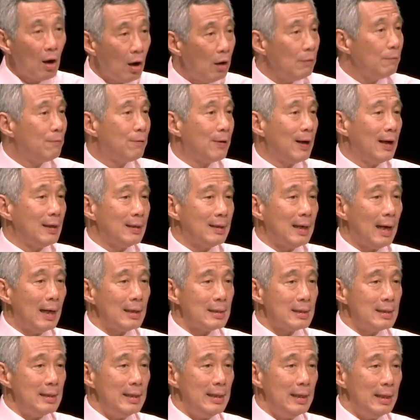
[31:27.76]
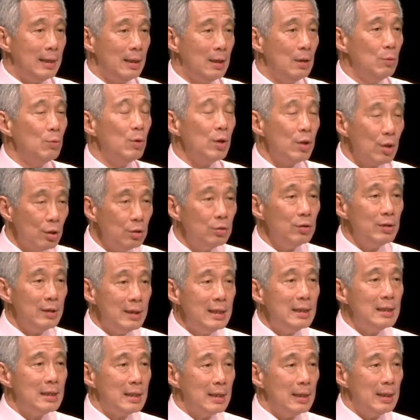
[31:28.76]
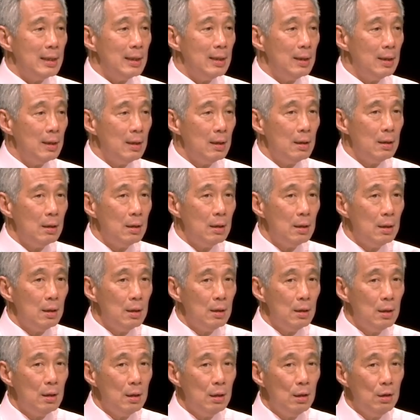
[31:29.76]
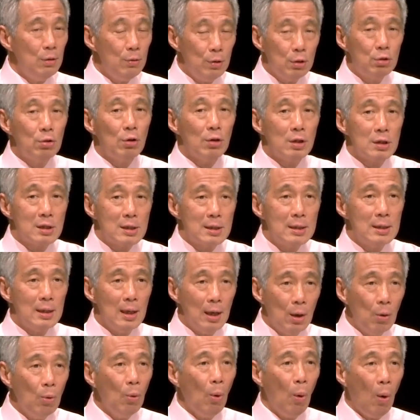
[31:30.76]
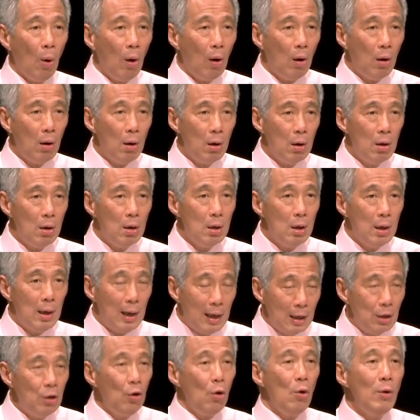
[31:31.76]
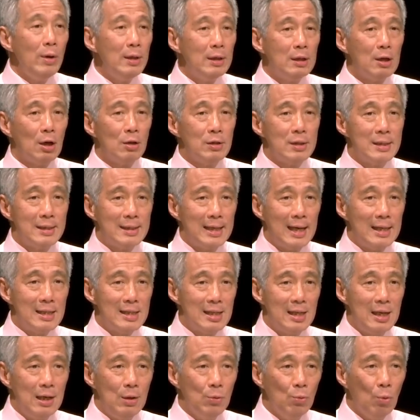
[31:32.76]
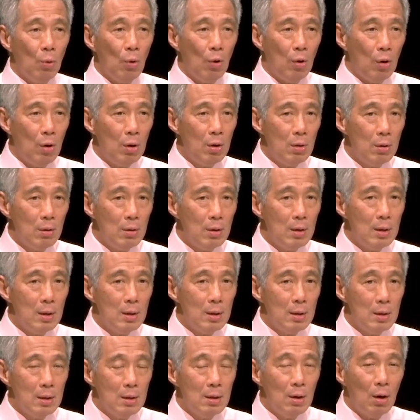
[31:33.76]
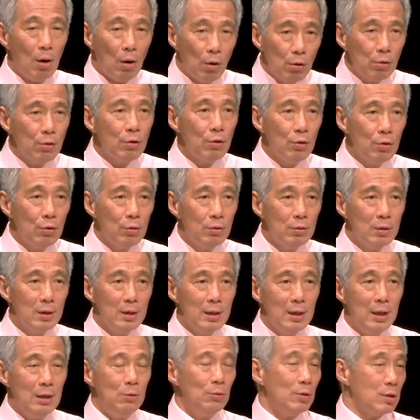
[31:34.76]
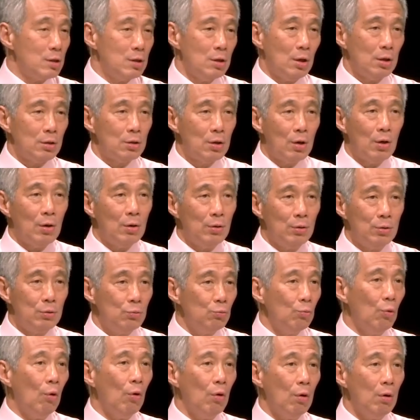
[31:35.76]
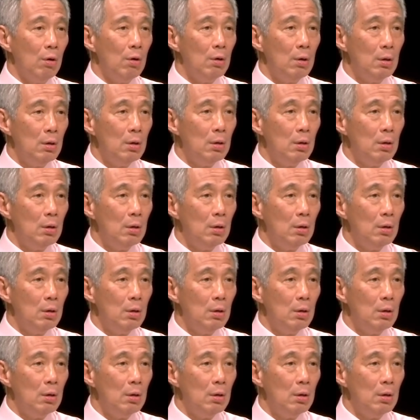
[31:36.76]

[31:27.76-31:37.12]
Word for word: Konfrontasi with Indonesia, which was a war, a low-intensity war, although it was not called war.